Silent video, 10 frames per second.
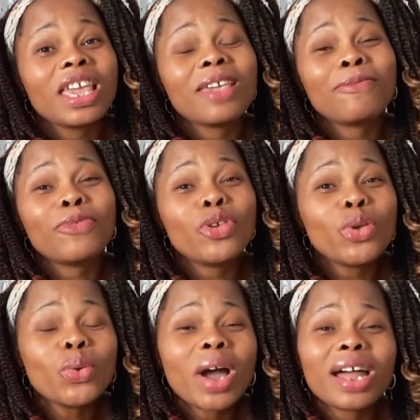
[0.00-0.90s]
If
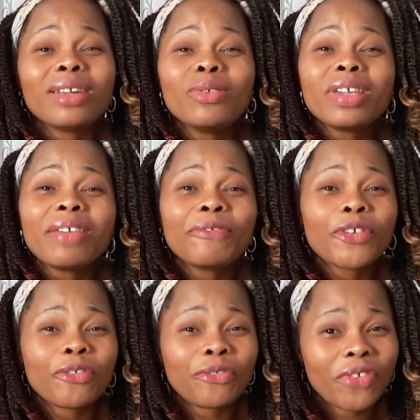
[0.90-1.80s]
you are looking
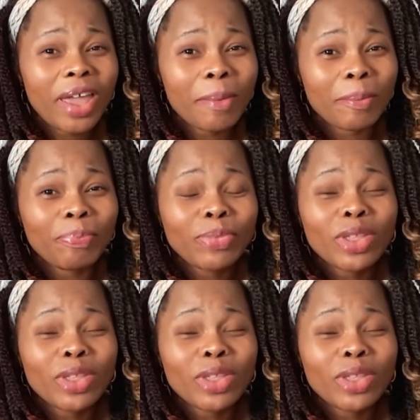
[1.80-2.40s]
for fame